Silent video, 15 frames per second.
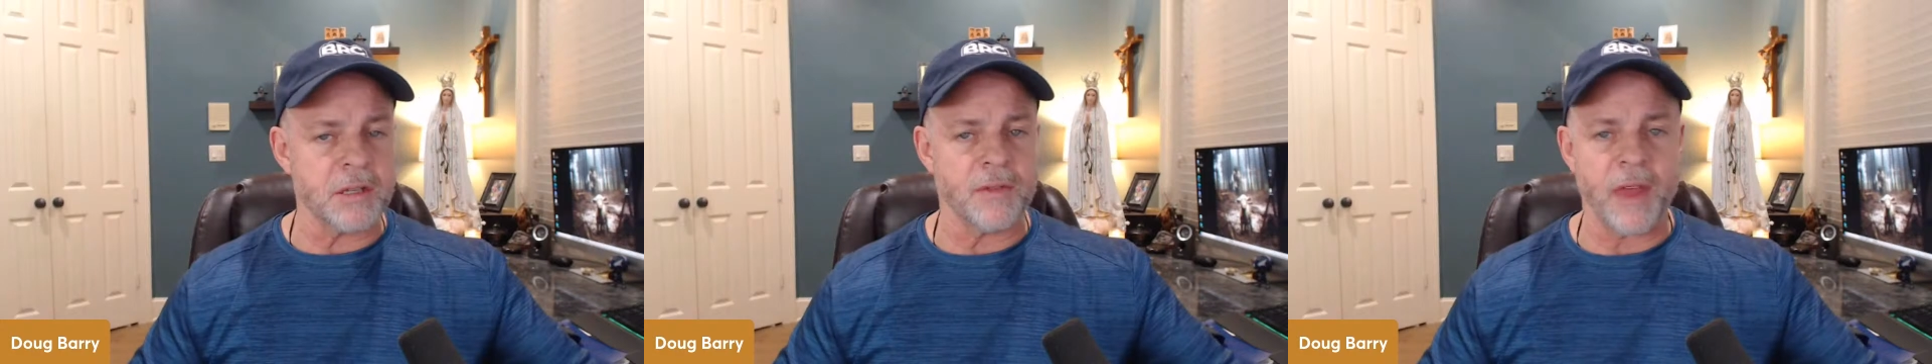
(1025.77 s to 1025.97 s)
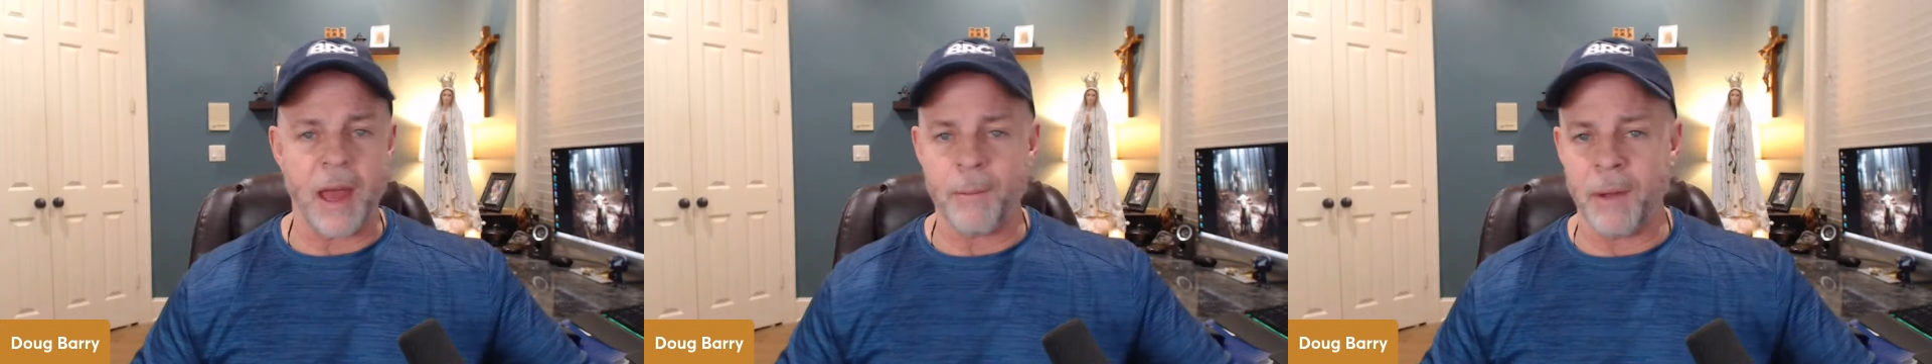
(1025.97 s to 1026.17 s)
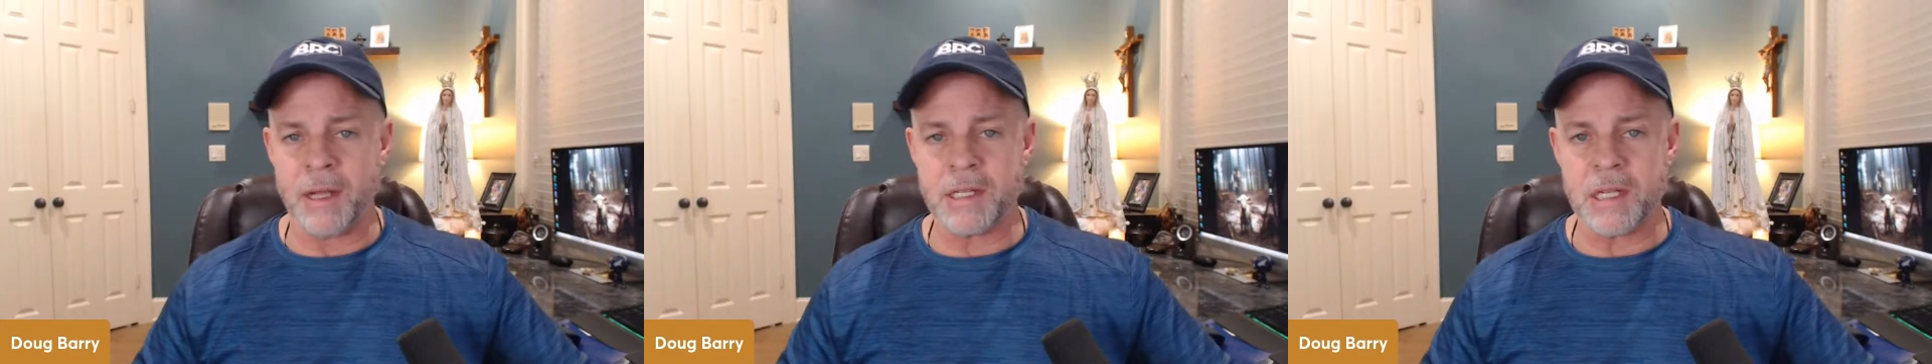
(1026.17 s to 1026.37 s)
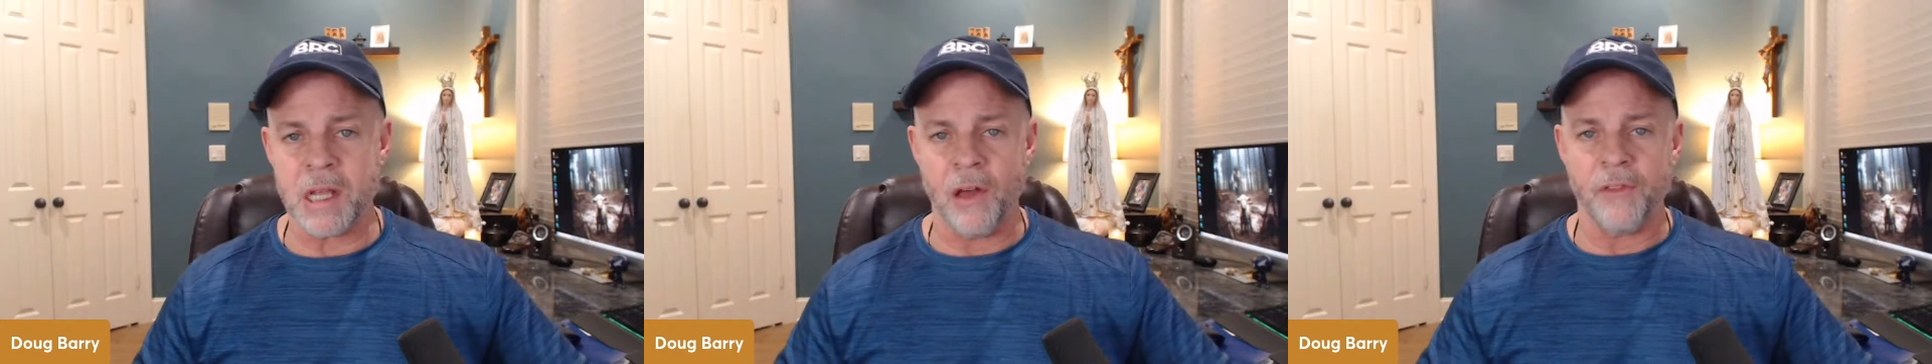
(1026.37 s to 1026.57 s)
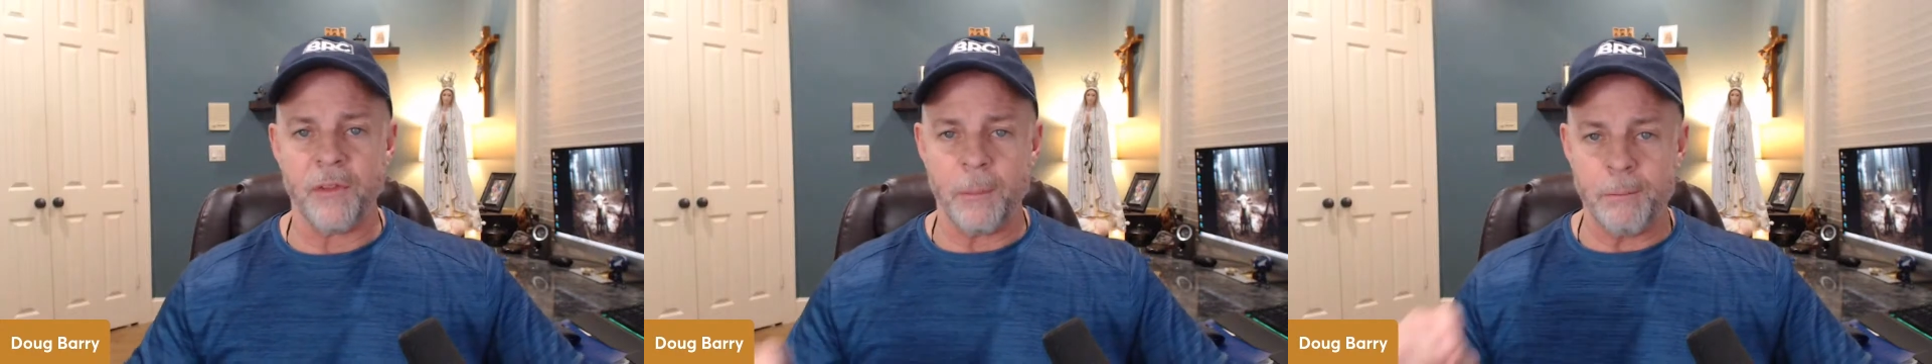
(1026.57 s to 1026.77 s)
of that
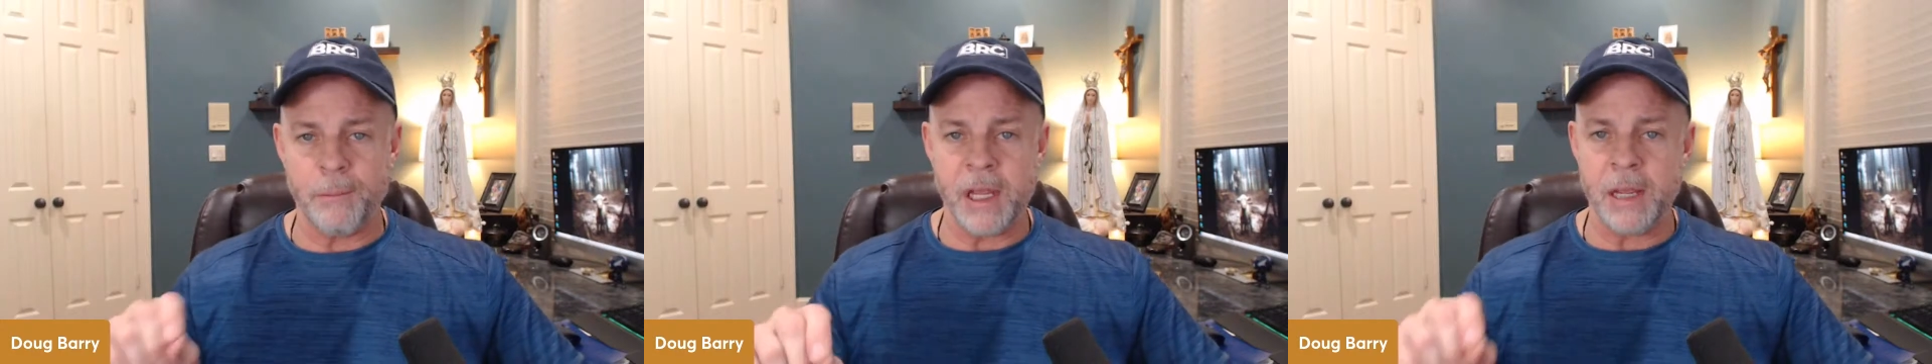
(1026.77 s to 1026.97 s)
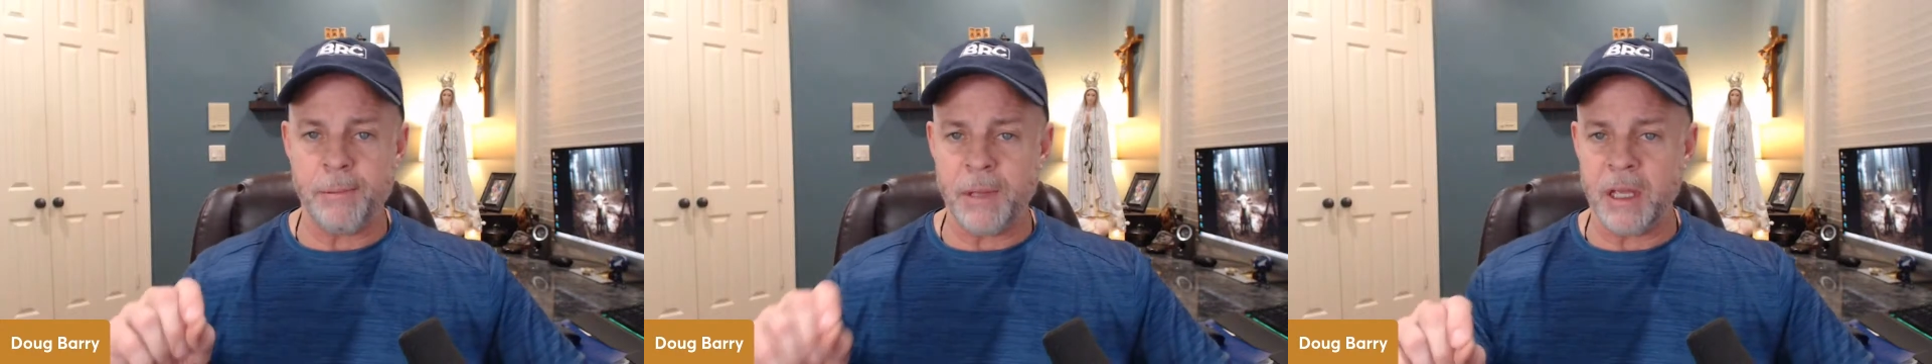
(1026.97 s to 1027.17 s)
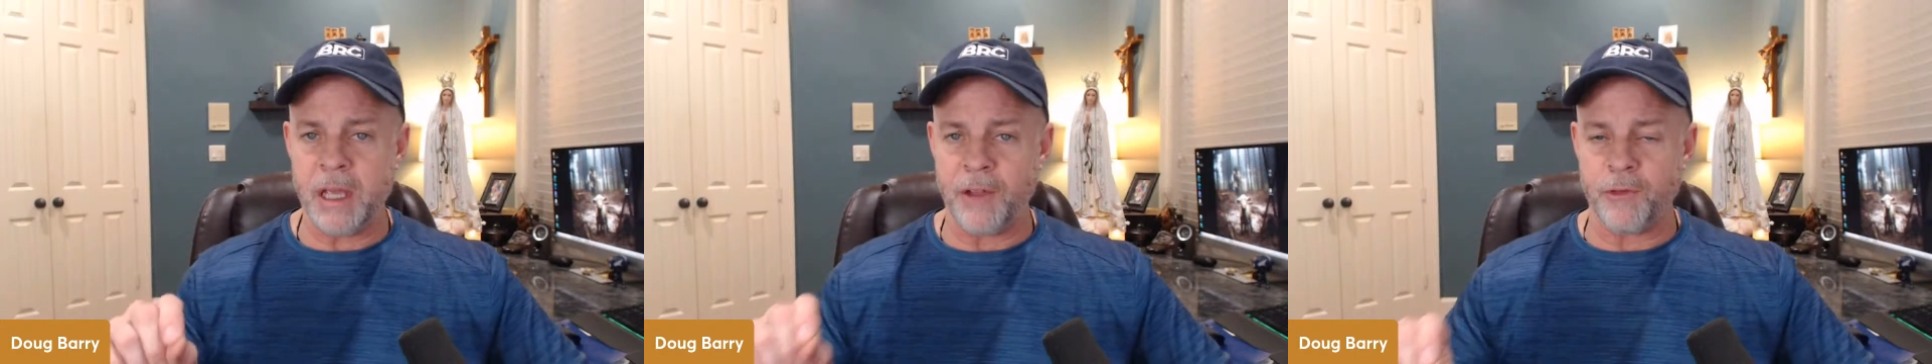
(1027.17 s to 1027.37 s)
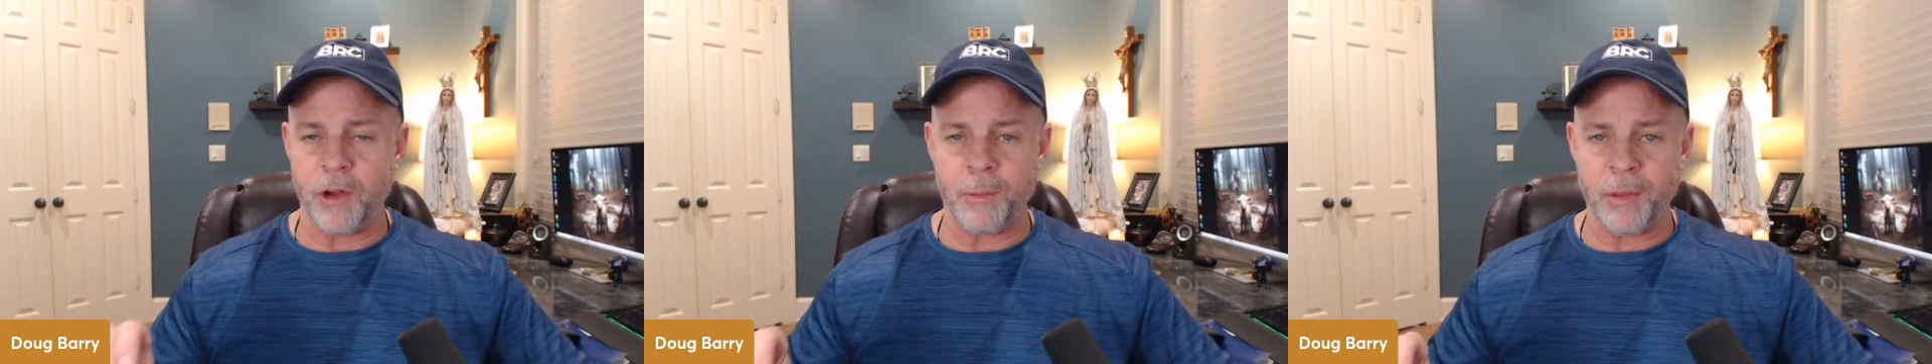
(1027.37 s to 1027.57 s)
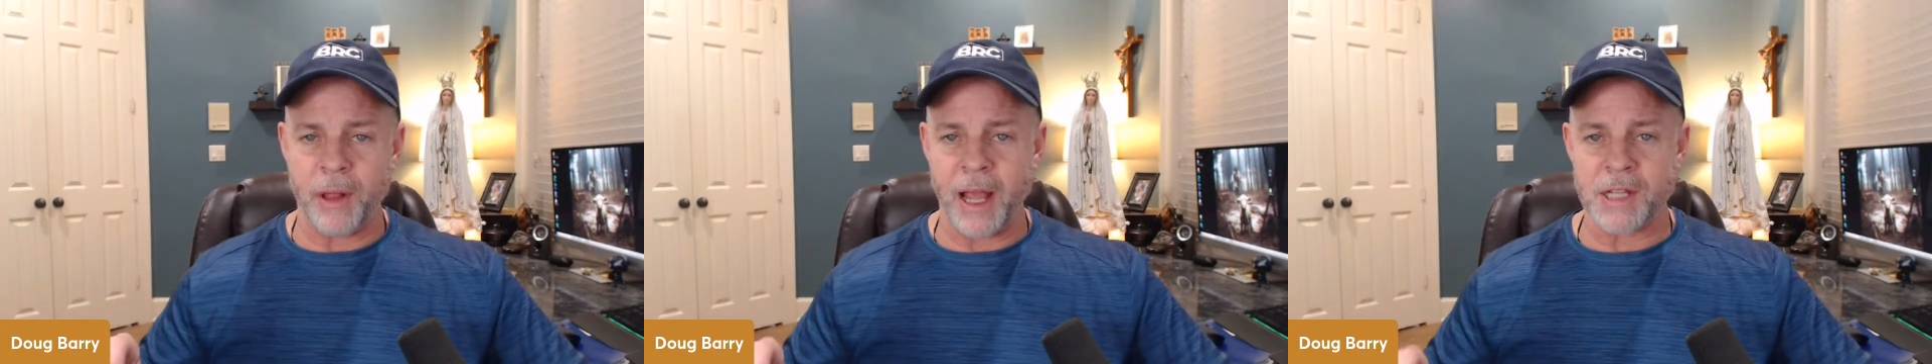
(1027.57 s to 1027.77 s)
myself,
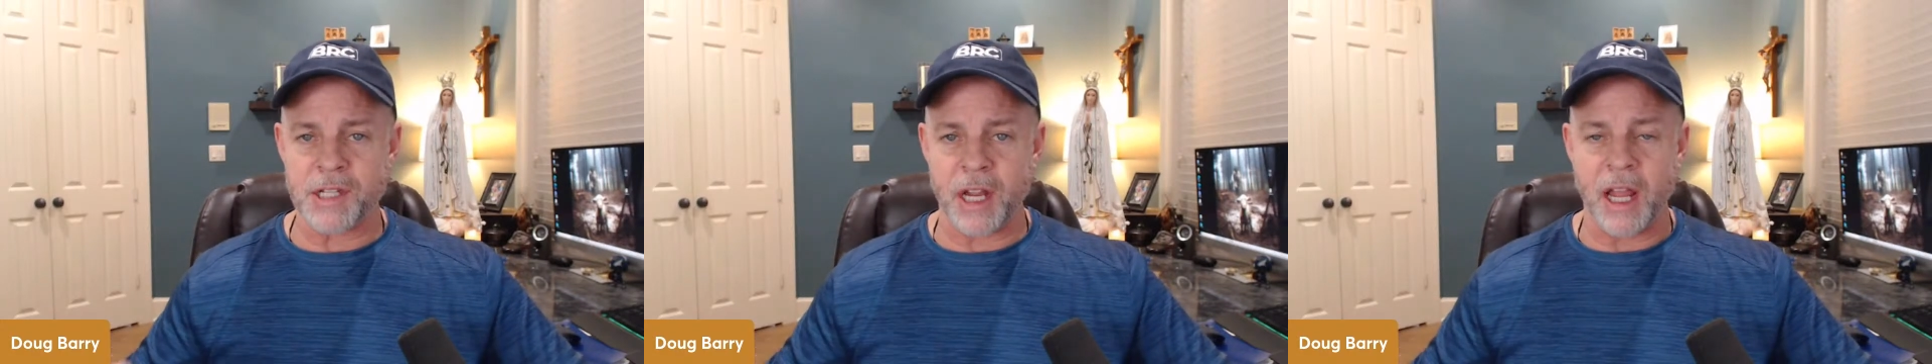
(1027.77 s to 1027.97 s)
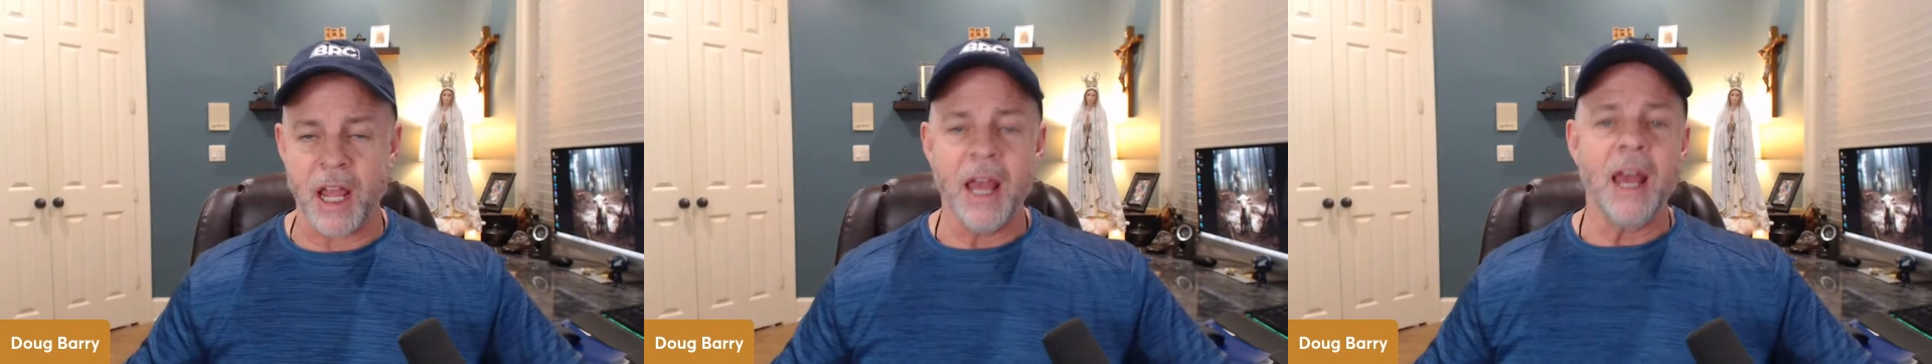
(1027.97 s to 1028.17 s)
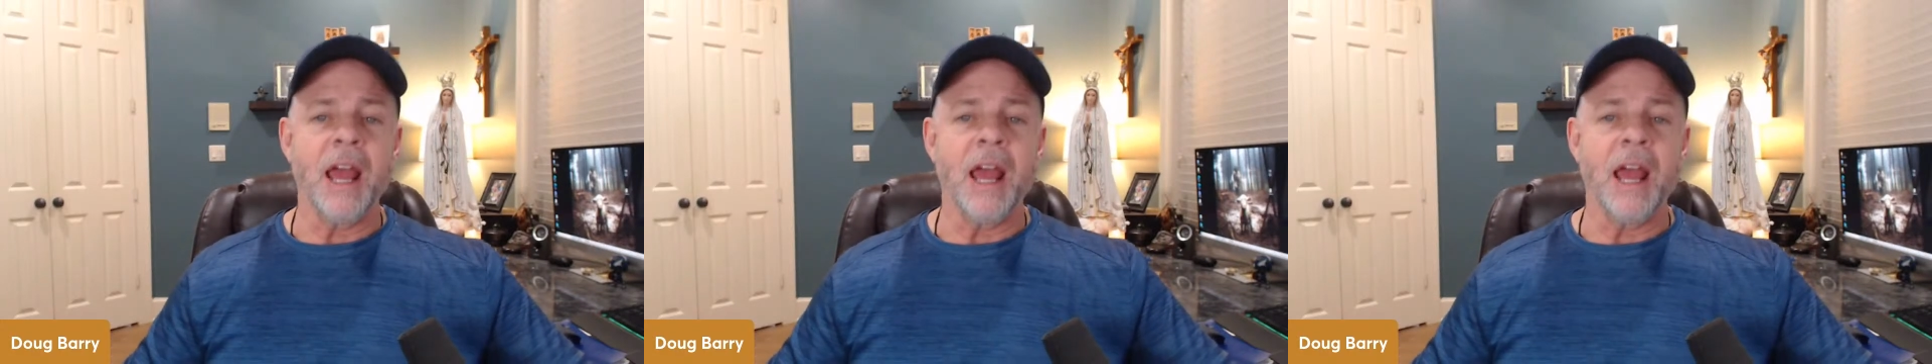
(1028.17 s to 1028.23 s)
BPA-free plastic,